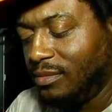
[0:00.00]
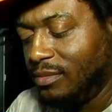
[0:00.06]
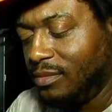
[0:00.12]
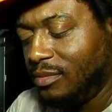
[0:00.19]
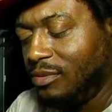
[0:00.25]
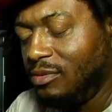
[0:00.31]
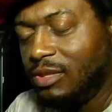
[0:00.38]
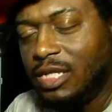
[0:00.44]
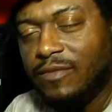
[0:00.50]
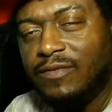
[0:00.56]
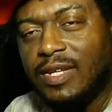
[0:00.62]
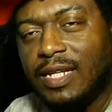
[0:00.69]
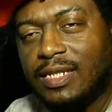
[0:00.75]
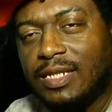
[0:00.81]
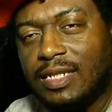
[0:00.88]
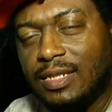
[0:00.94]
You give
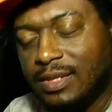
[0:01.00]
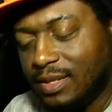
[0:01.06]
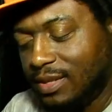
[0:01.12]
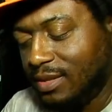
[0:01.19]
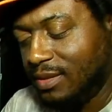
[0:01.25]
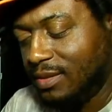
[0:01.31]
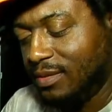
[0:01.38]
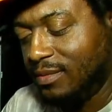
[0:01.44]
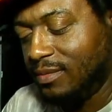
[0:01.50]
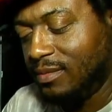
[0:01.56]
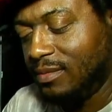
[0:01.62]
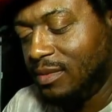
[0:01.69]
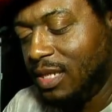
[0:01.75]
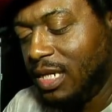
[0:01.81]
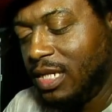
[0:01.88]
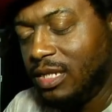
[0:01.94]
nothing.
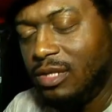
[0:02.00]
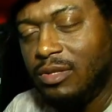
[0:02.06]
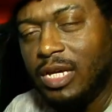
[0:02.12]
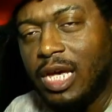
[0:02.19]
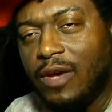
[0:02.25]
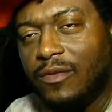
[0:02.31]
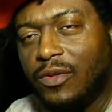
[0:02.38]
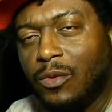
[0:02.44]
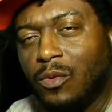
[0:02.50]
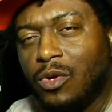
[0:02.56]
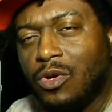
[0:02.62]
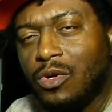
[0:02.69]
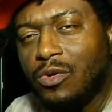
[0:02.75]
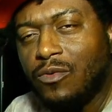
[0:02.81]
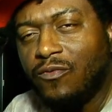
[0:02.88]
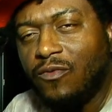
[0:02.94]
And then you have the
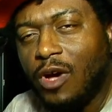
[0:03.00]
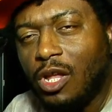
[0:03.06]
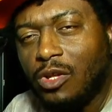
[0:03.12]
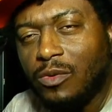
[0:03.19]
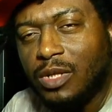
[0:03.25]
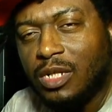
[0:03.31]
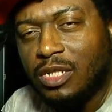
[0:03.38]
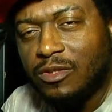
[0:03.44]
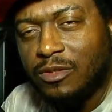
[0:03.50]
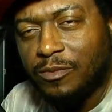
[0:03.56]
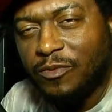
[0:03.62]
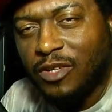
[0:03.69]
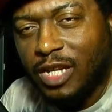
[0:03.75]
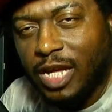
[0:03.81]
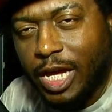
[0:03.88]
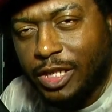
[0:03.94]
world following this
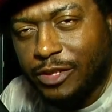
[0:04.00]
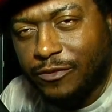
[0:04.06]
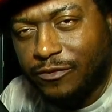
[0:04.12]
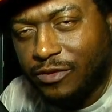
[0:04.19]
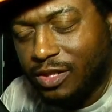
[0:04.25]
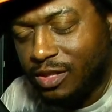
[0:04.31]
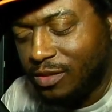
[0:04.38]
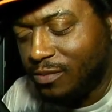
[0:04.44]
philosophy.